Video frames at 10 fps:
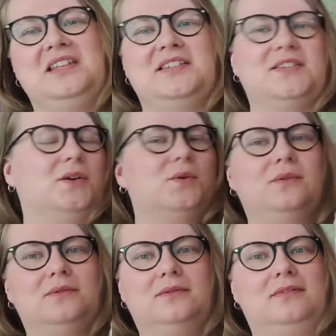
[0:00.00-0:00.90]

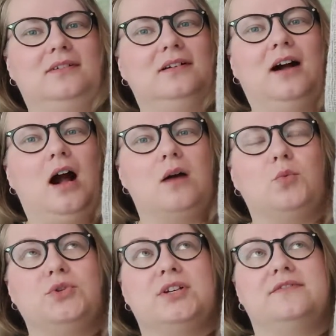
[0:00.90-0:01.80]
so I
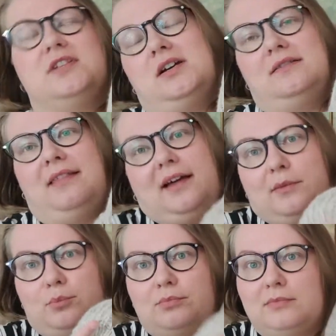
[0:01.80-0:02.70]
would have done
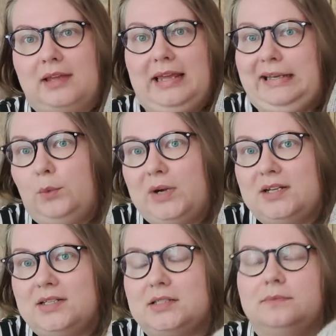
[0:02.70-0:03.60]
that
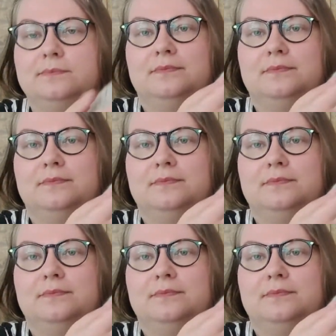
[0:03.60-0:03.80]
anyways,